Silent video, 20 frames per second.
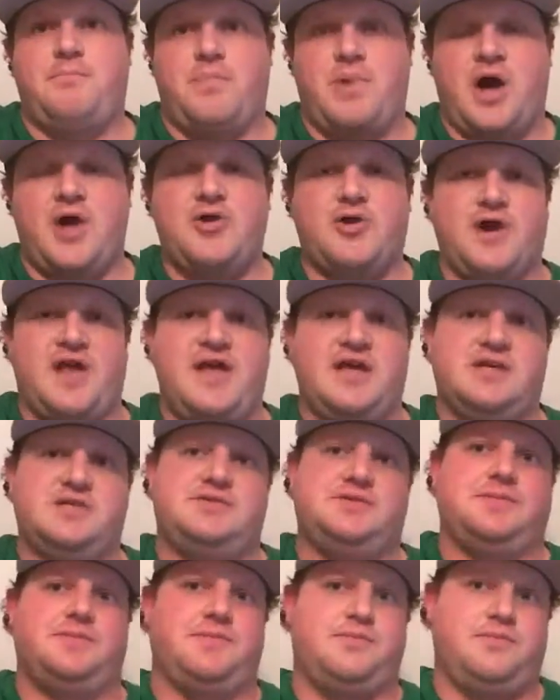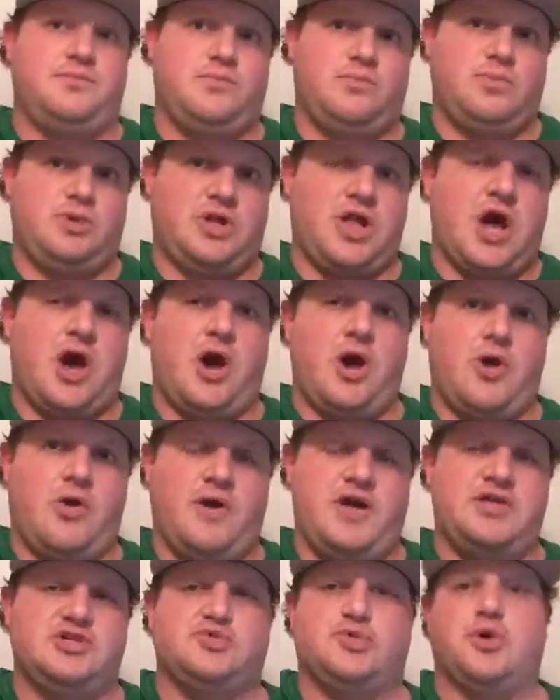under his law,
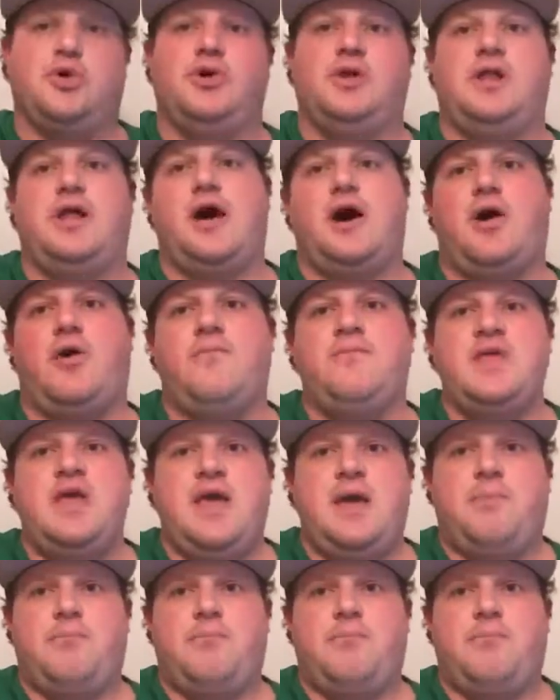his rule of law,